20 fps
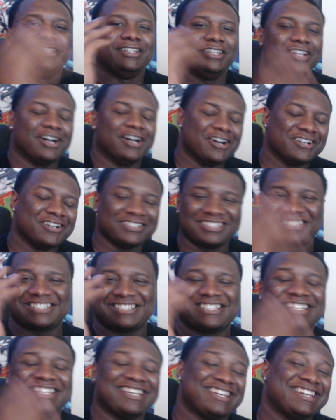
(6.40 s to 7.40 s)
Yo,
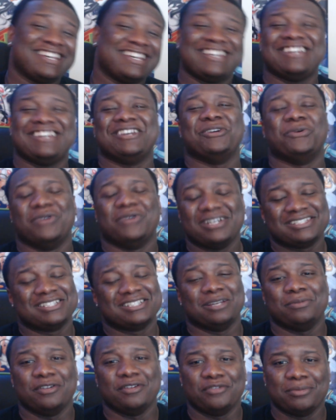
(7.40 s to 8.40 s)
Ski, what's
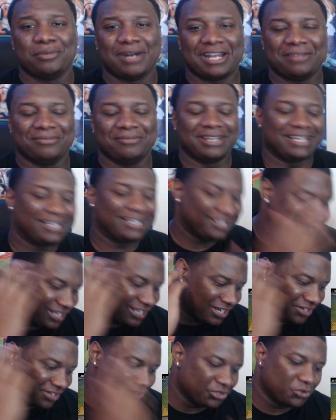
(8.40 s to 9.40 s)
up, everybody, man?
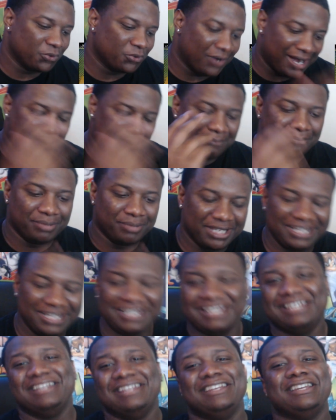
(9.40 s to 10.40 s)
Y'all know who I
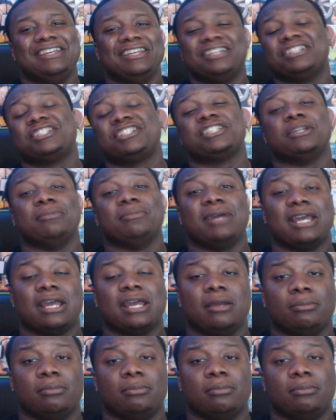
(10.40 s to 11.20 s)
be. It's your man,